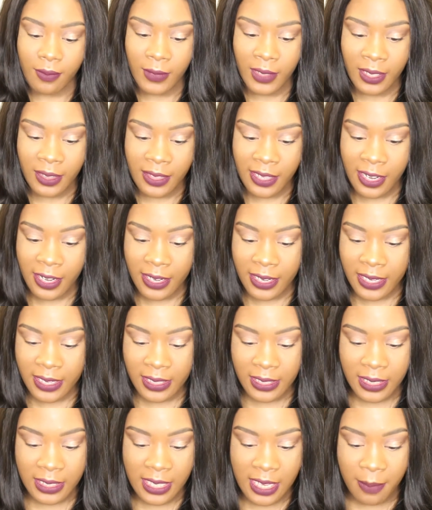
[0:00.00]
There
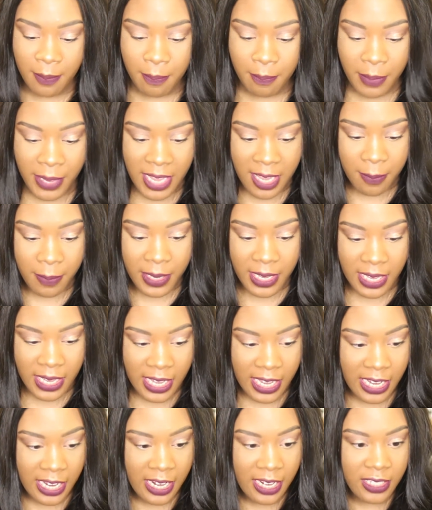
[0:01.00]
is some baby
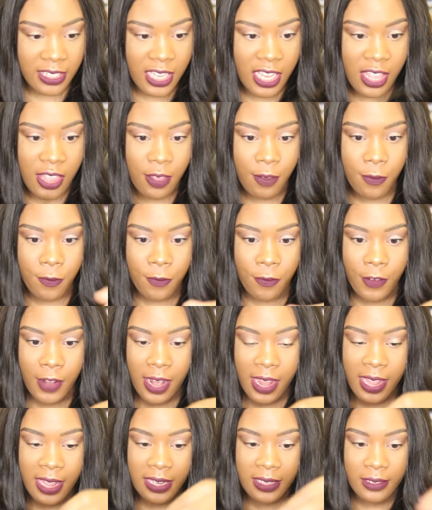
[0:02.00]
hairs in the
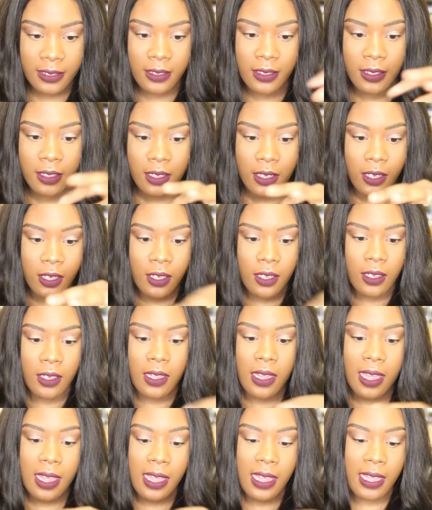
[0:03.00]
front.
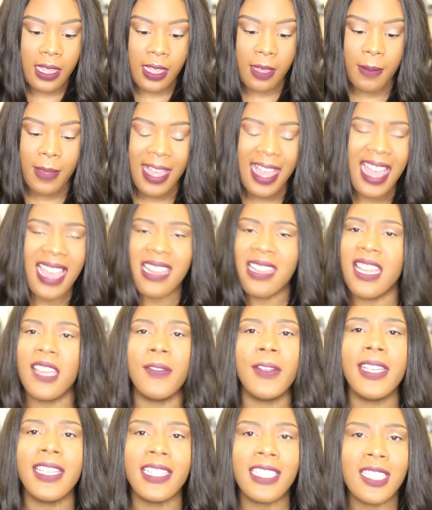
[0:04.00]
I
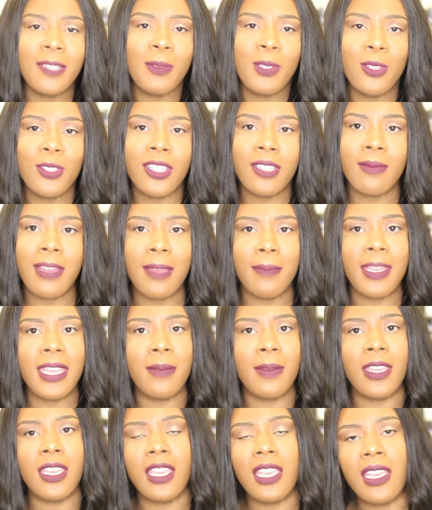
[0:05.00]
never end up using my
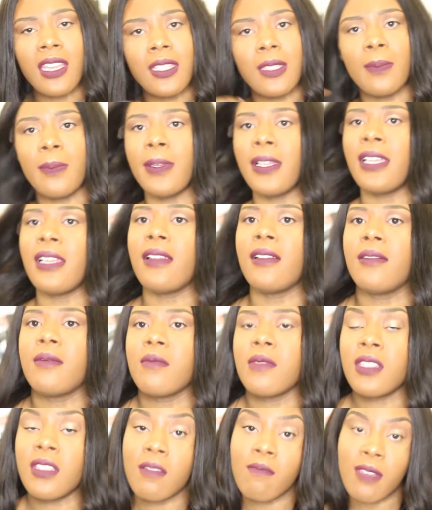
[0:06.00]
baby hairs, but
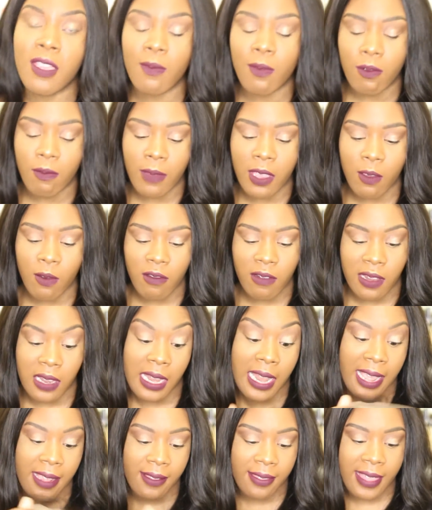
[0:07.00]
some people may
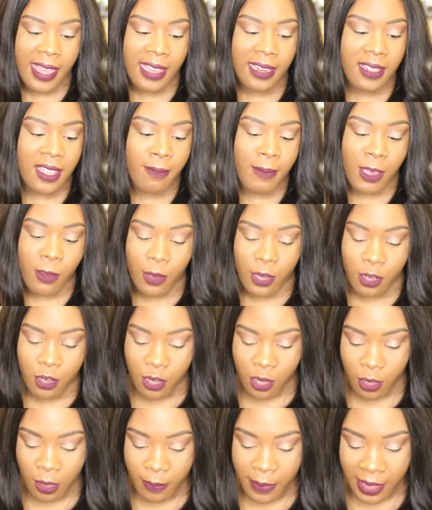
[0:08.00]
like that and they may want to
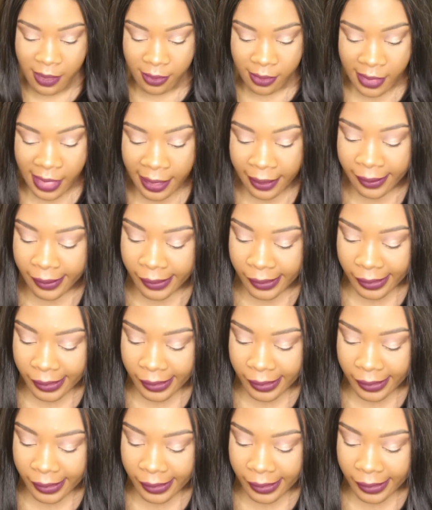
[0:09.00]
know about that.